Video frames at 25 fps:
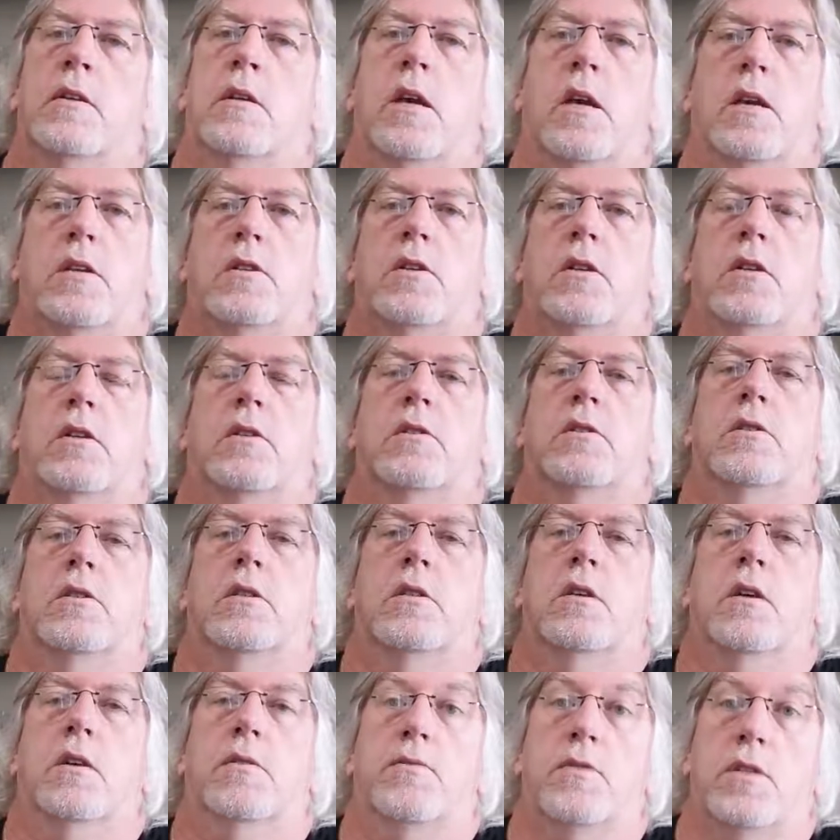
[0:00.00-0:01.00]
Excellent
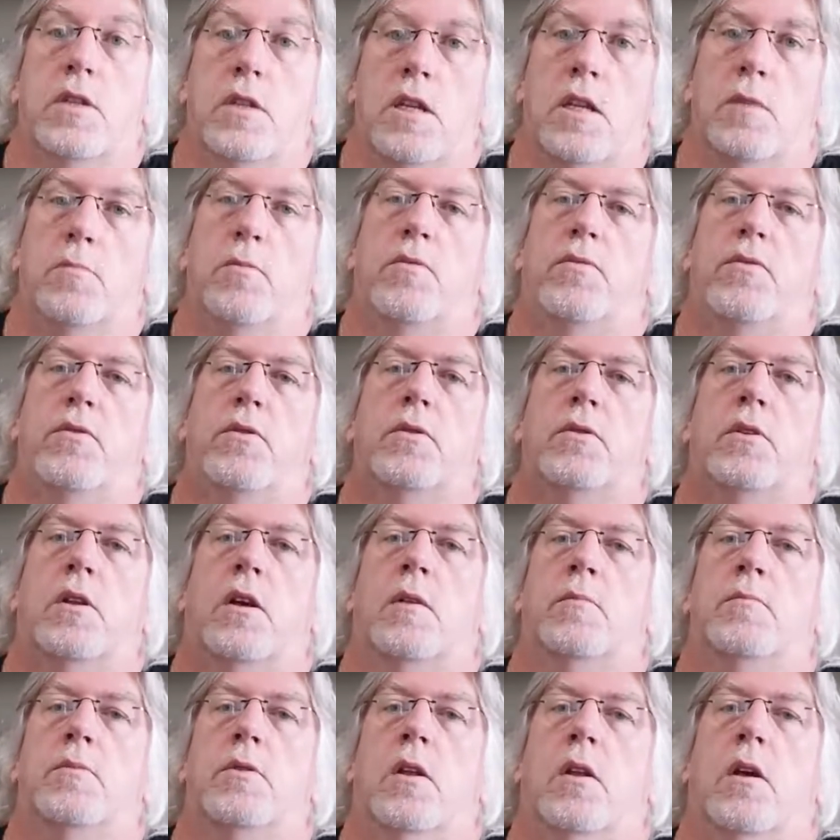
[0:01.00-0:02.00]
singer. I've seen him a few
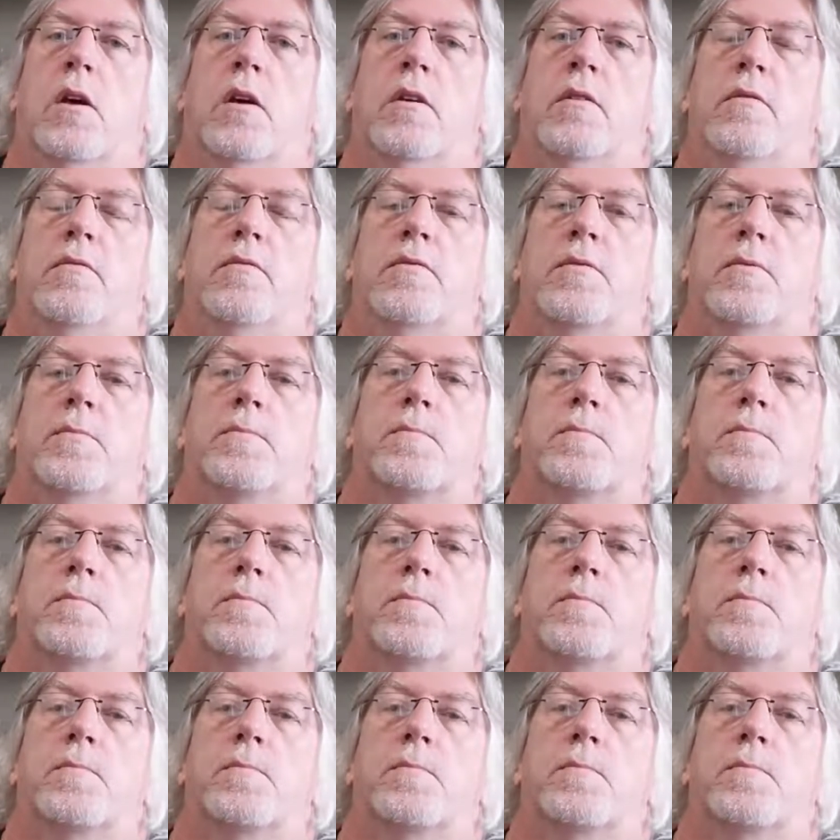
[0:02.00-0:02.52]
times live.